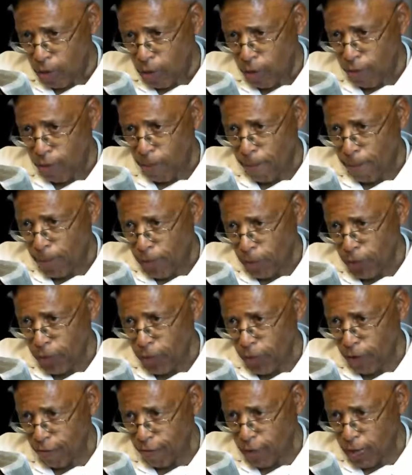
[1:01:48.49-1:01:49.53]
we have a
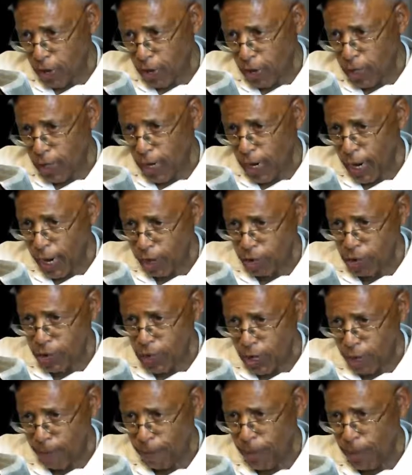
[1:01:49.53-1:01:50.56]
building of God, a house
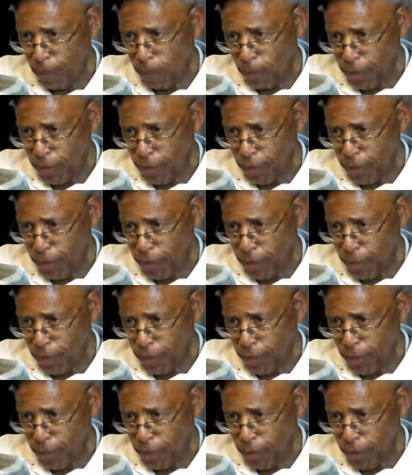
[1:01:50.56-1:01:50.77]
not made